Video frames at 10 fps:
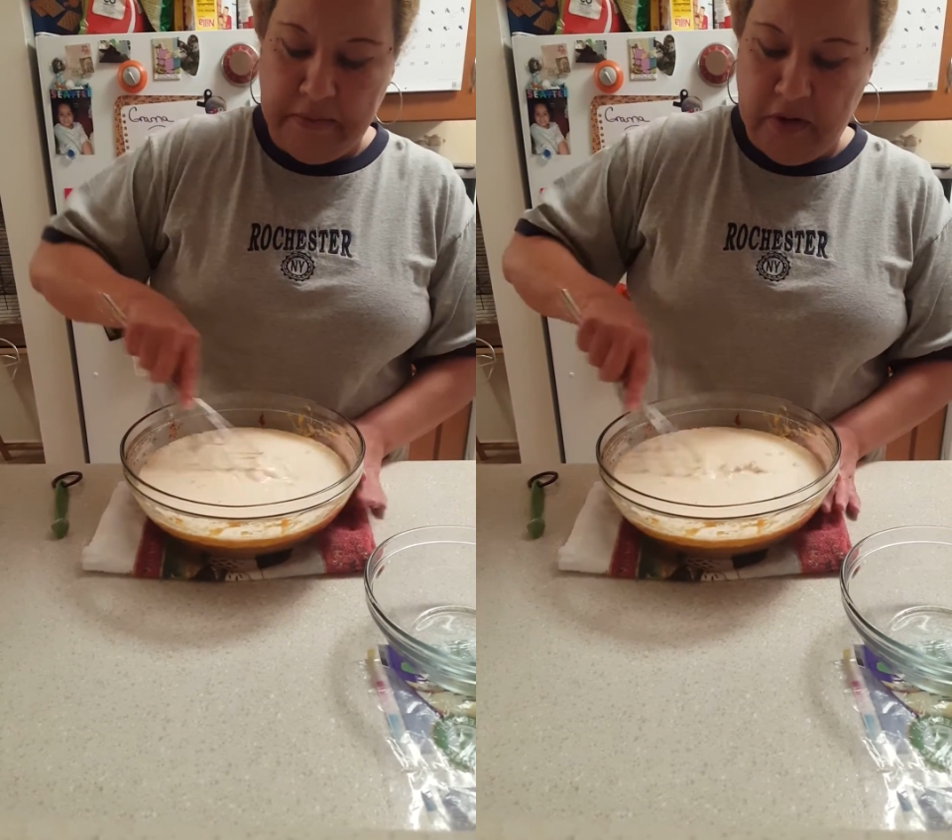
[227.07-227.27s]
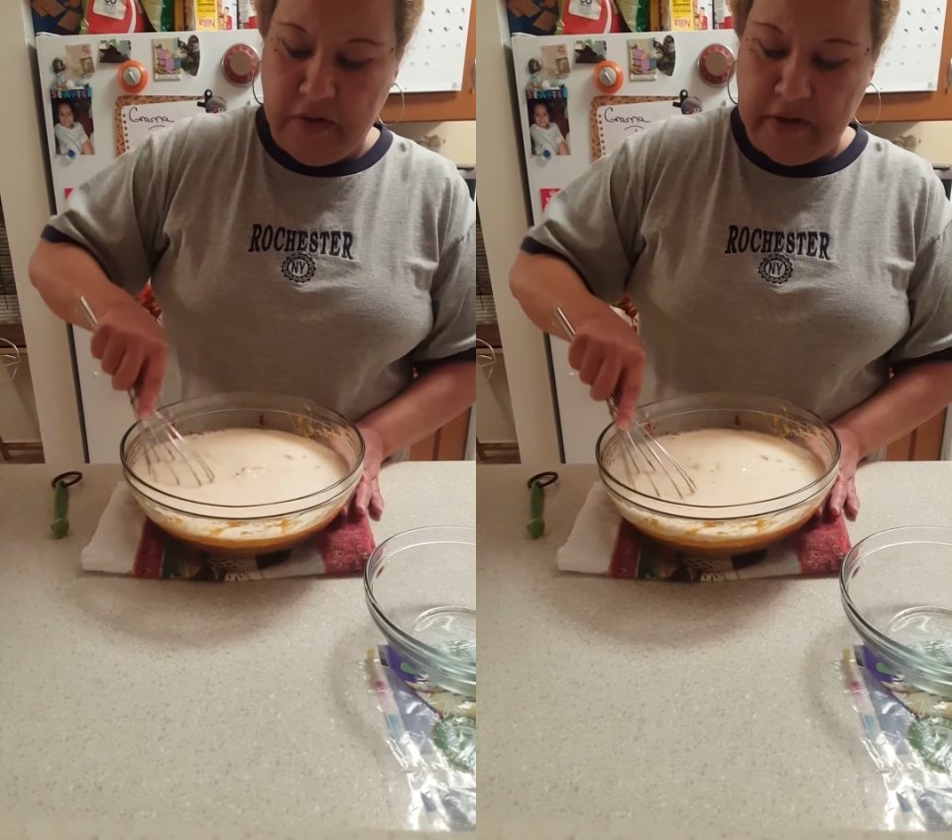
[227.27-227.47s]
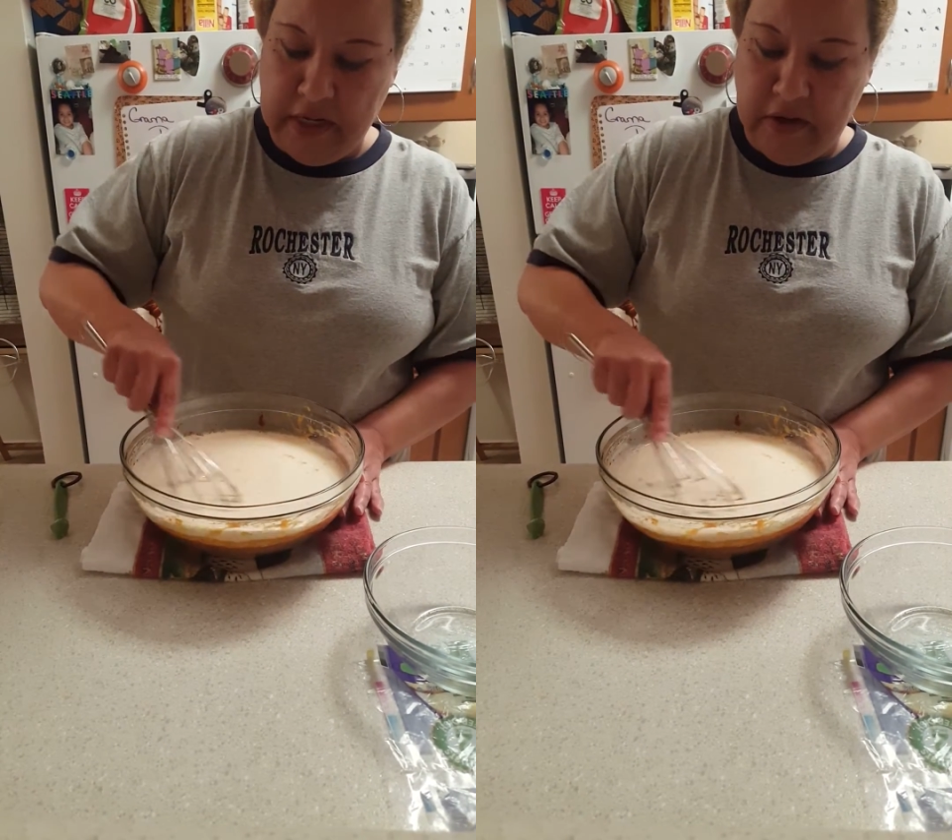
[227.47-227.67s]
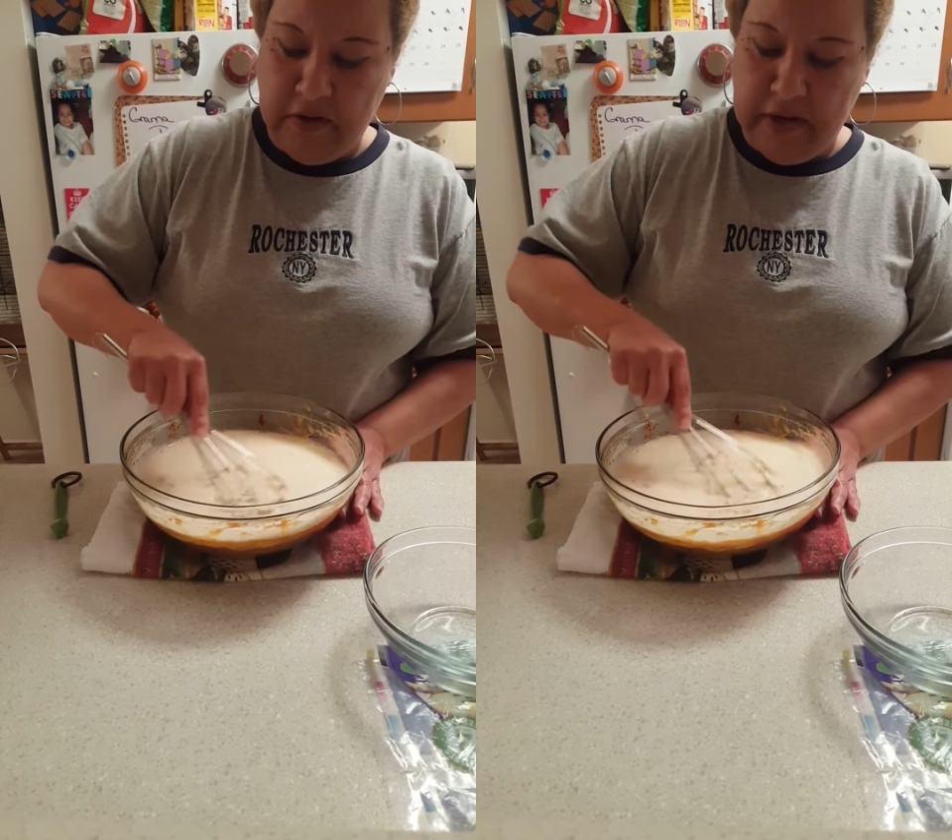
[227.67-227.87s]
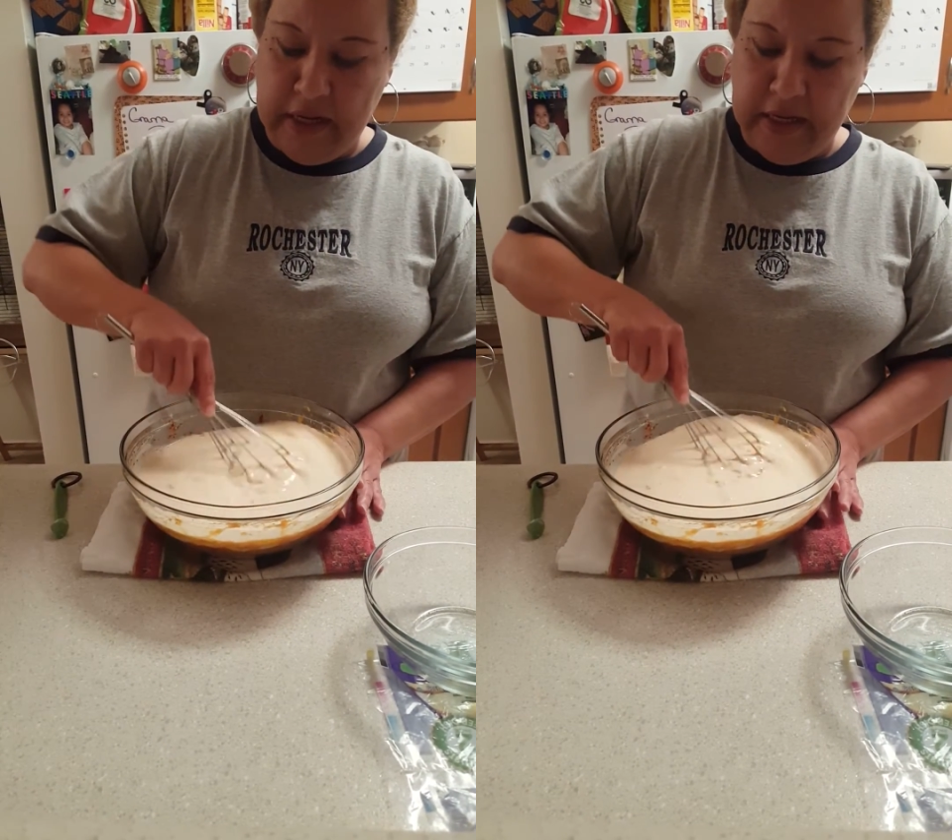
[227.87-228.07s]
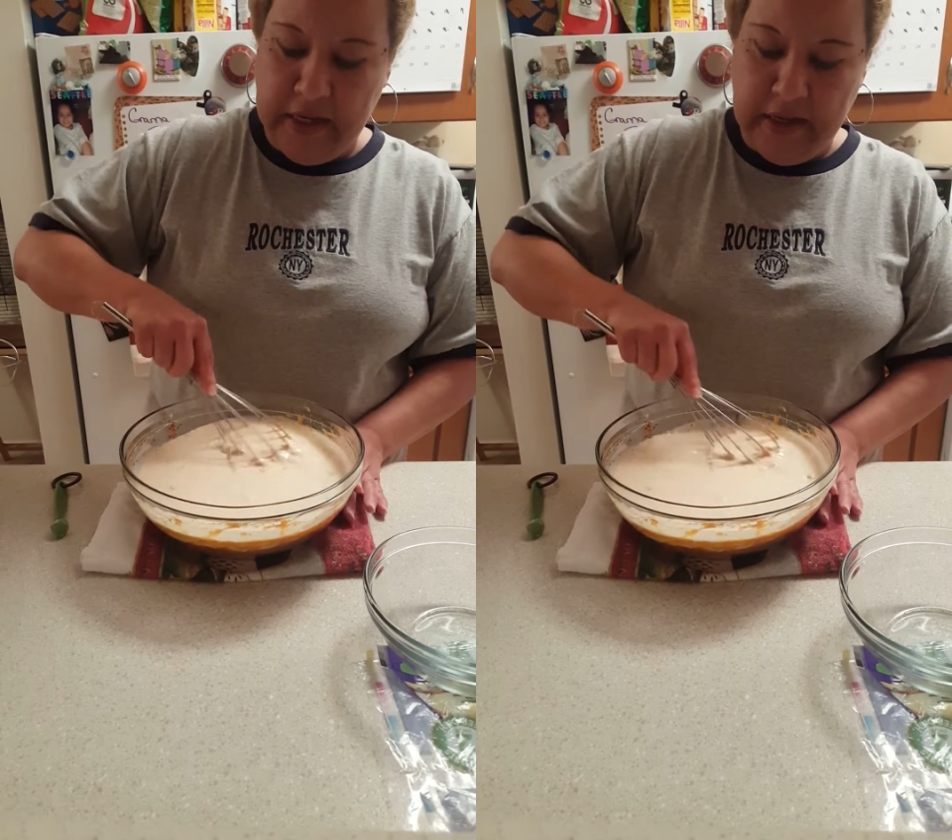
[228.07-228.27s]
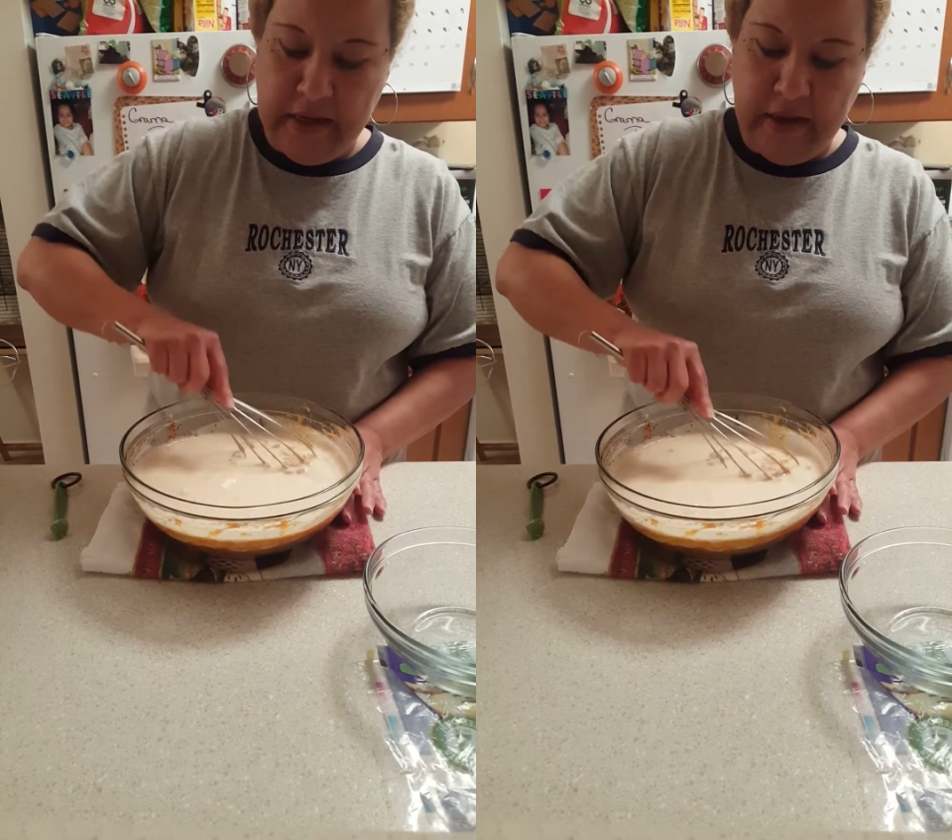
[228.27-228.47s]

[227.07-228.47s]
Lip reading: milk that you like.